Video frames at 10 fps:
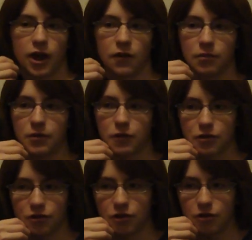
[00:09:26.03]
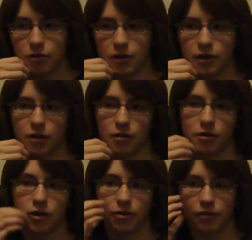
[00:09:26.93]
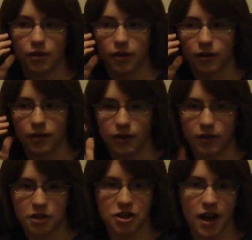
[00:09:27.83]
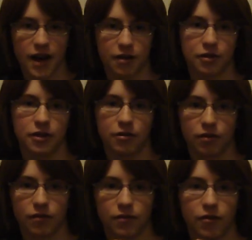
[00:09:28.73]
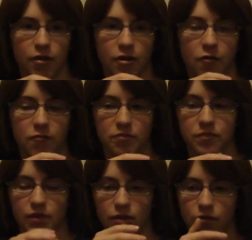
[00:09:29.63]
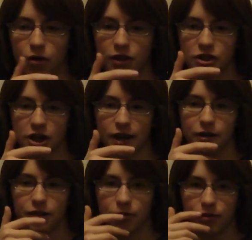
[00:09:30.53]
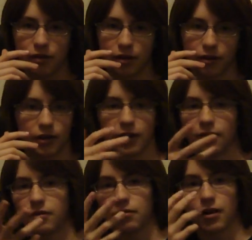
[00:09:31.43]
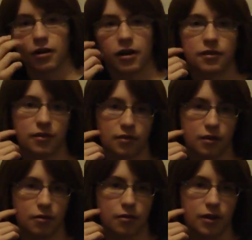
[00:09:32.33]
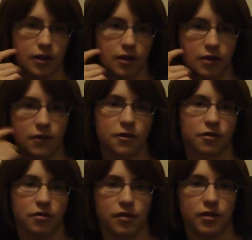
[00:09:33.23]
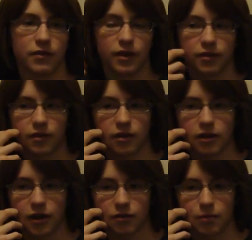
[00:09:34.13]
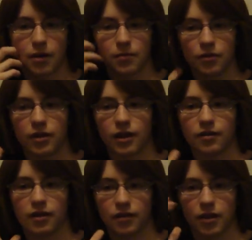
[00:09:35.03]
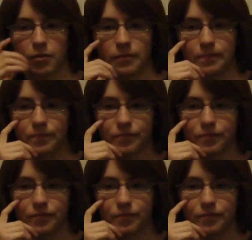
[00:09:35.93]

If you're in Team Fortress 2, you can you know you can use the the, the chat. you can use the the voice chat, you can use the, I guess you can do that on consoles too. TeamWorks 2 doesn't even exist on console, but I'm using it as an example.